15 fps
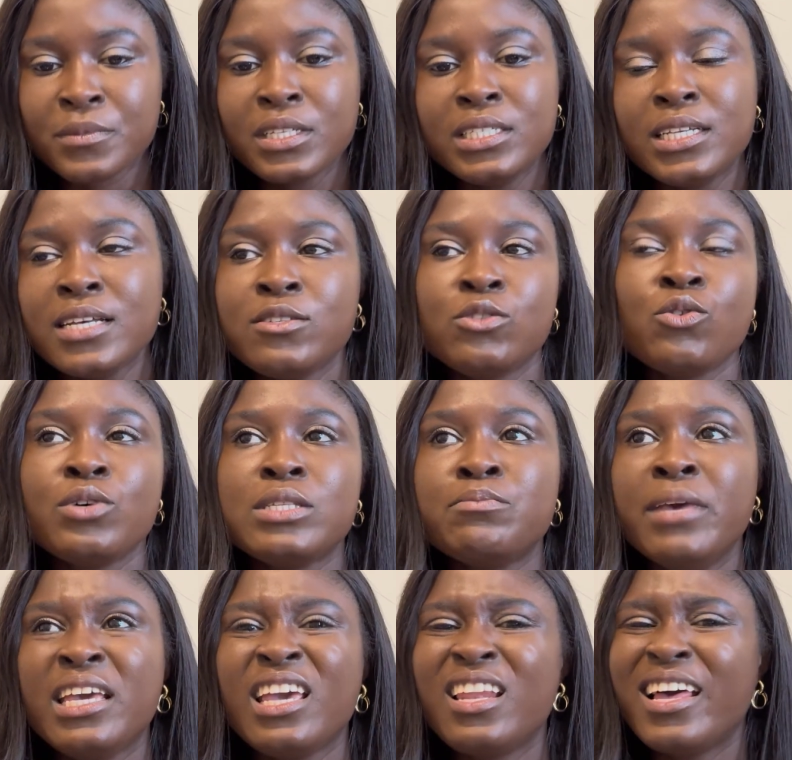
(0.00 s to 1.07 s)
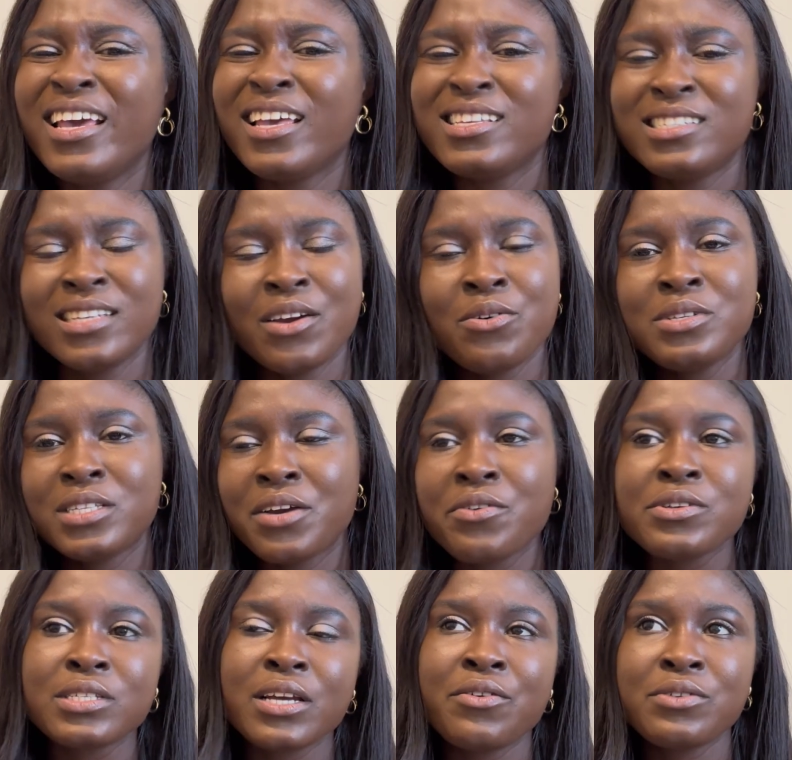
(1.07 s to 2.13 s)
Just don't make it like a
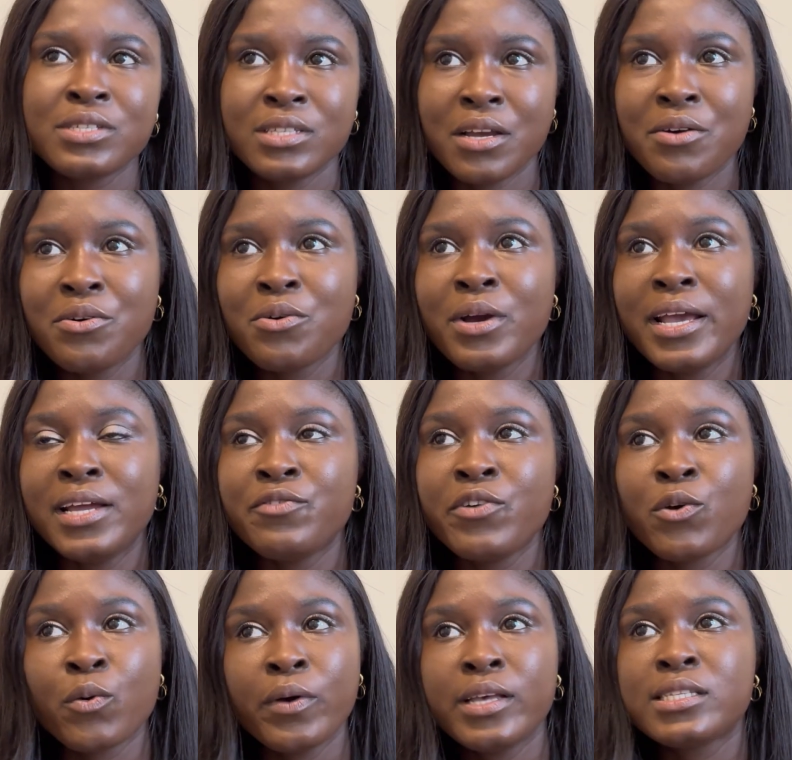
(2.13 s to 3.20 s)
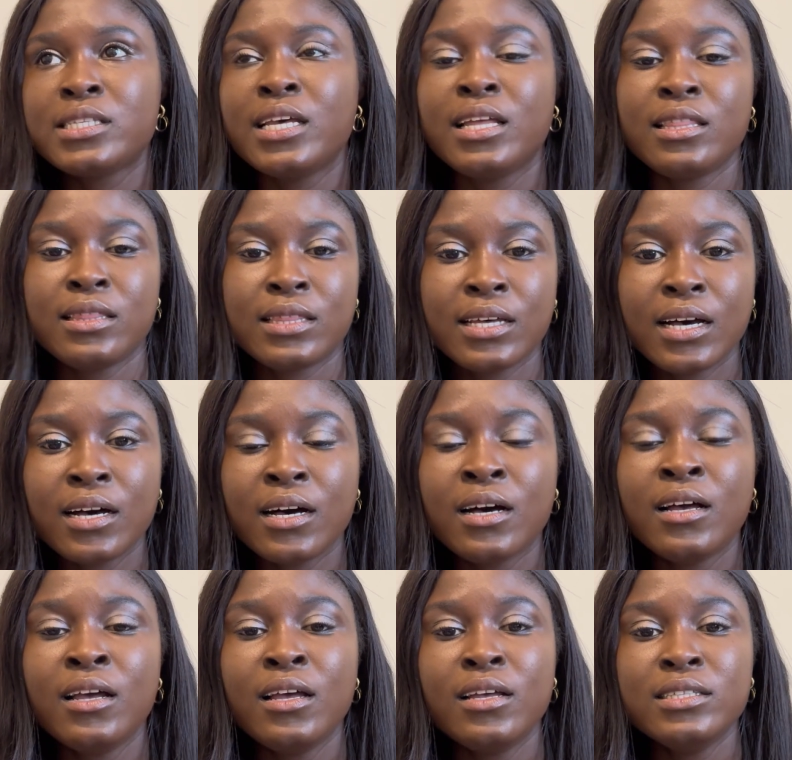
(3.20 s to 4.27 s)
0,000 and request the entire
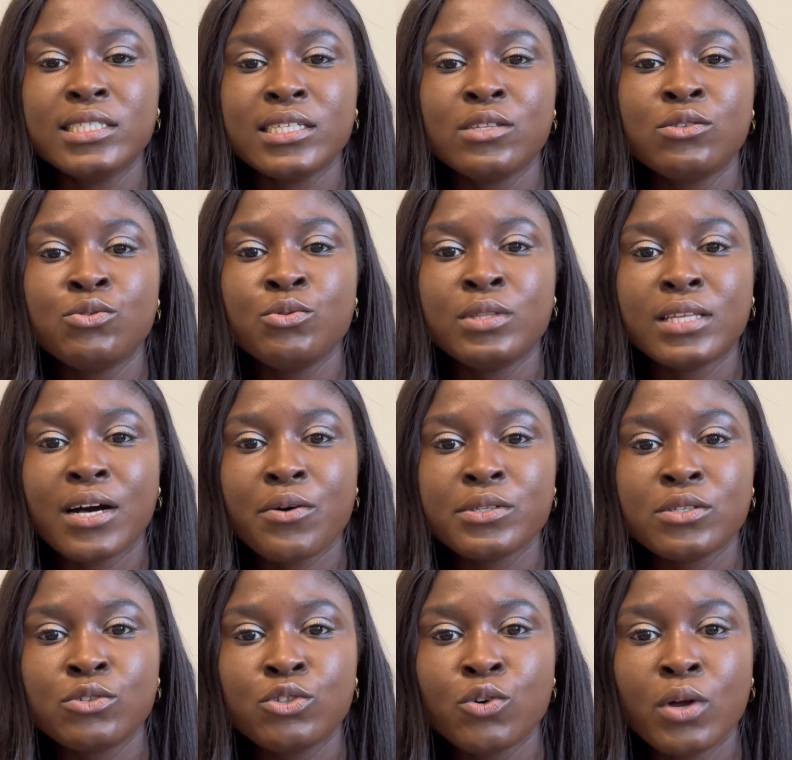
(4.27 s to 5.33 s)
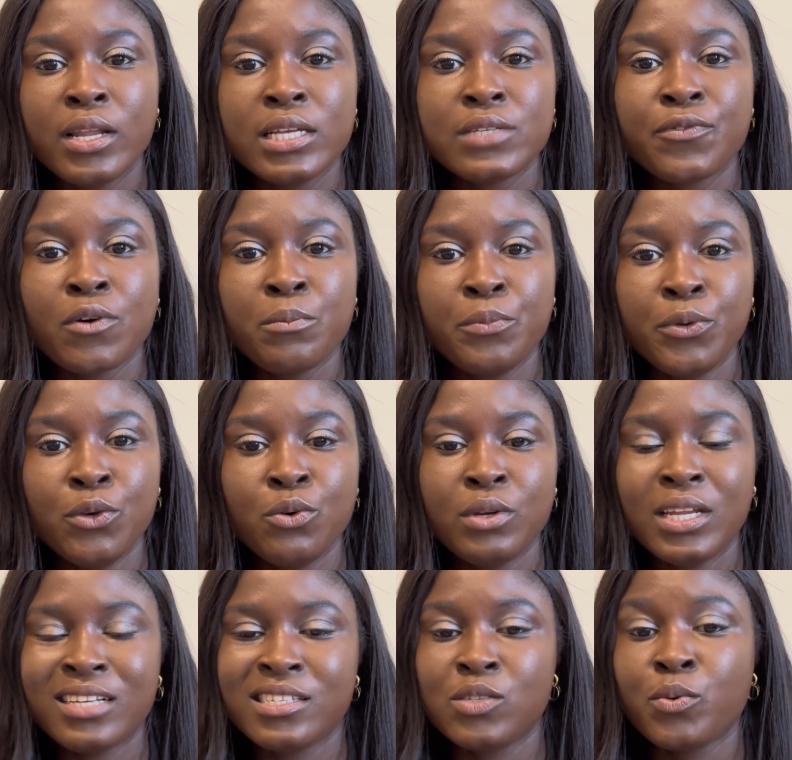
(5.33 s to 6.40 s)
$32,000 from Pew.
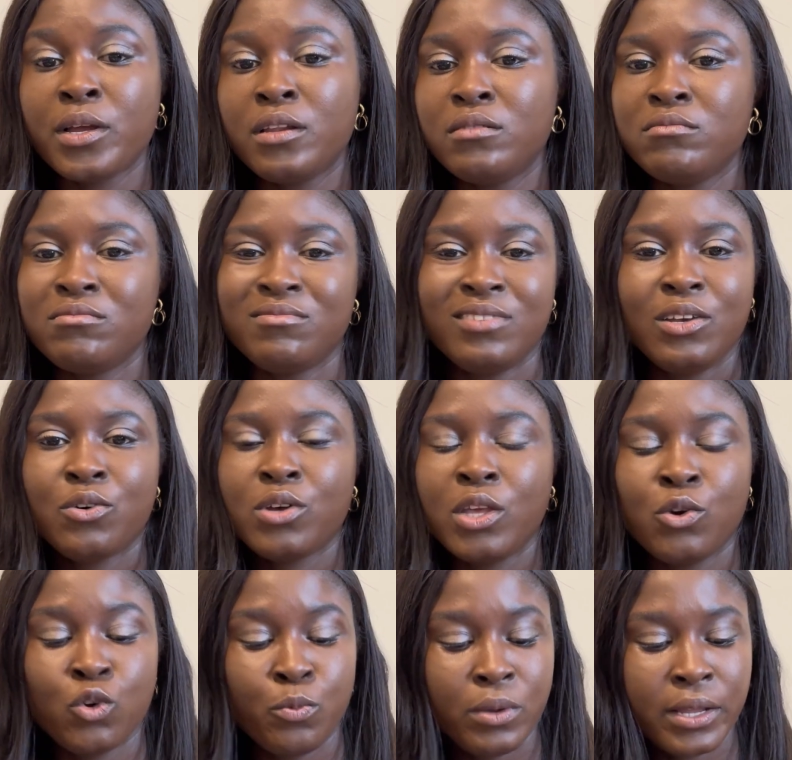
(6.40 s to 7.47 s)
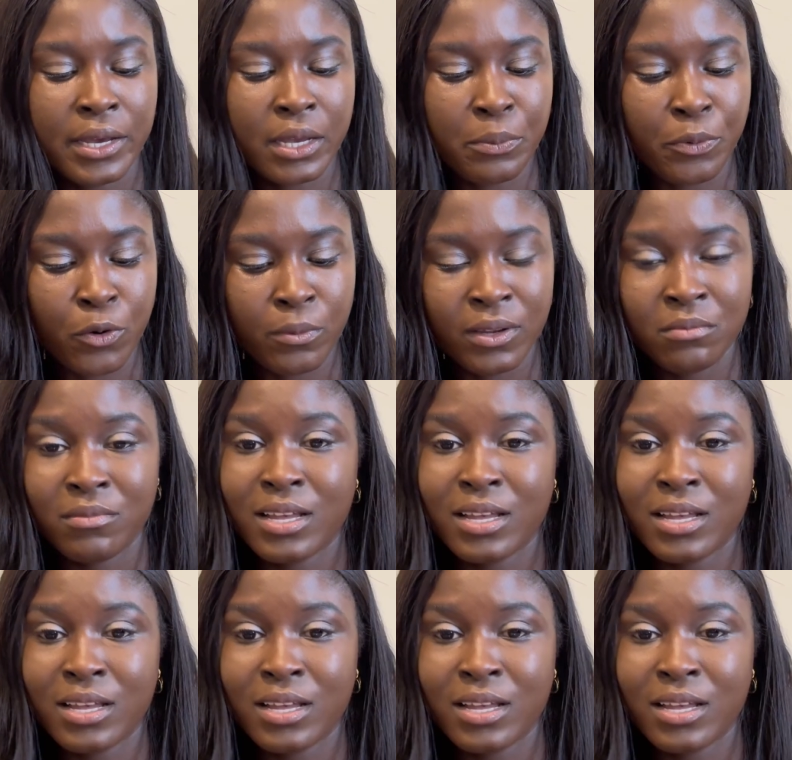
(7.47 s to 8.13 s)
That's when it could be like a problem.